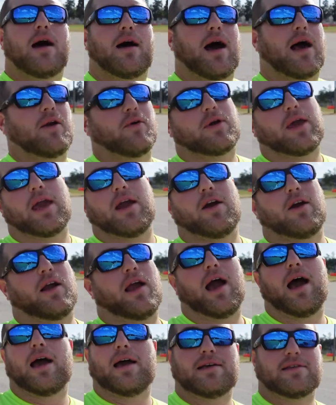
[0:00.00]
I don't care,
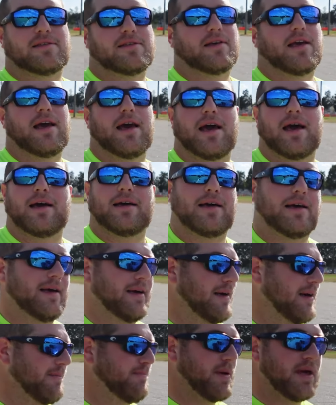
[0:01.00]
guys.
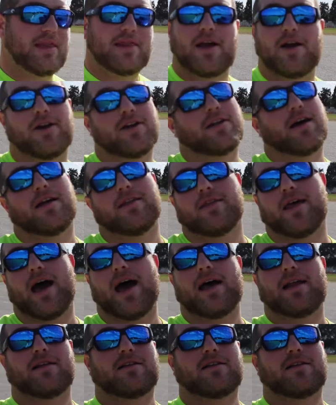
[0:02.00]
Been there, done that.